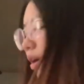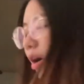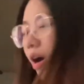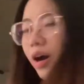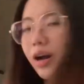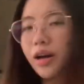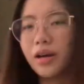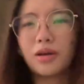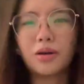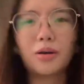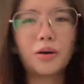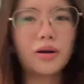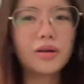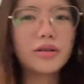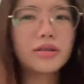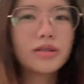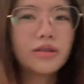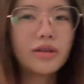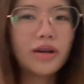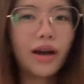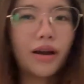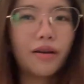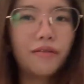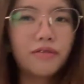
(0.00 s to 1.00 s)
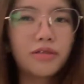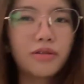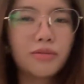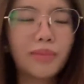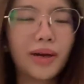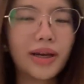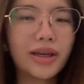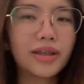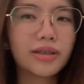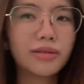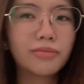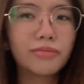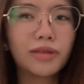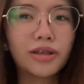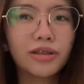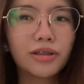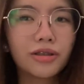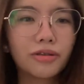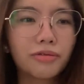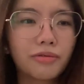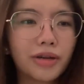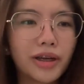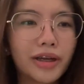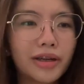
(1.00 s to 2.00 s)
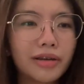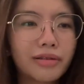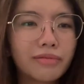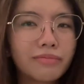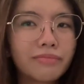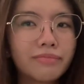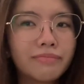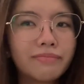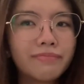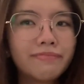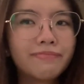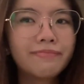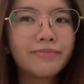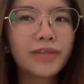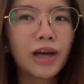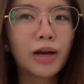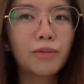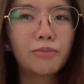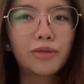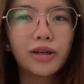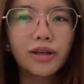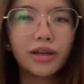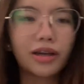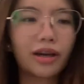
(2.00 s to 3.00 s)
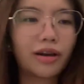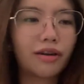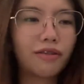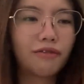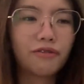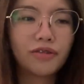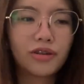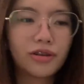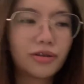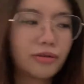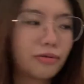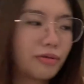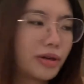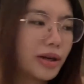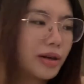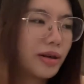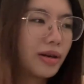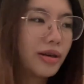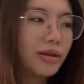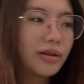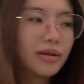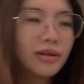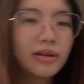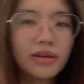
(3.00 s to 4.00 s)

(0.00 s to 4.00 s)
I also have to buy some underwear. I'm running out of underwear.